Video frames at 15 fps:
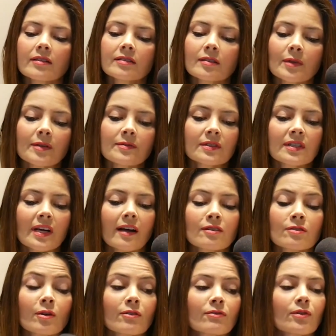sometimes
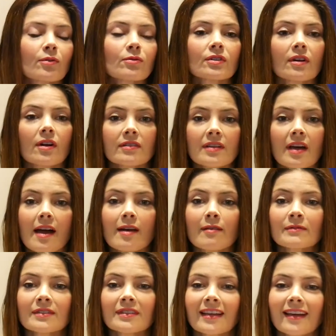attached to our phones at all
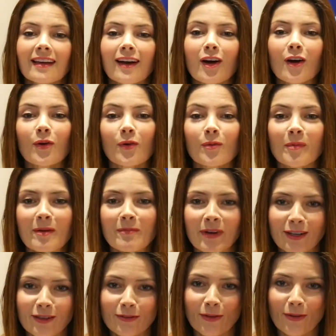times. Oh, my
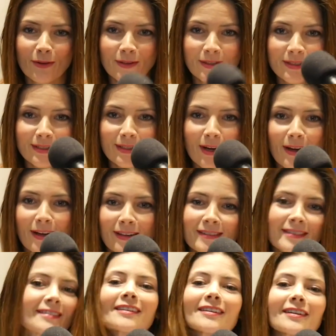microphone is not.
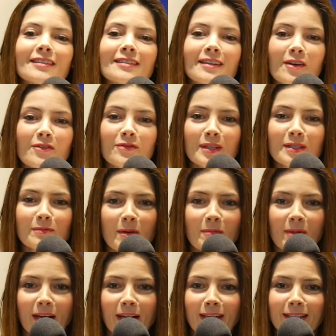He's got to fix my
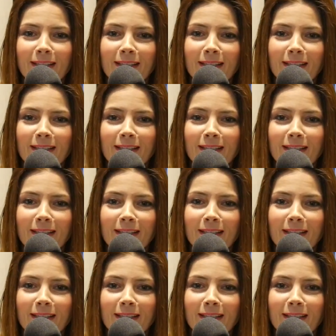mic.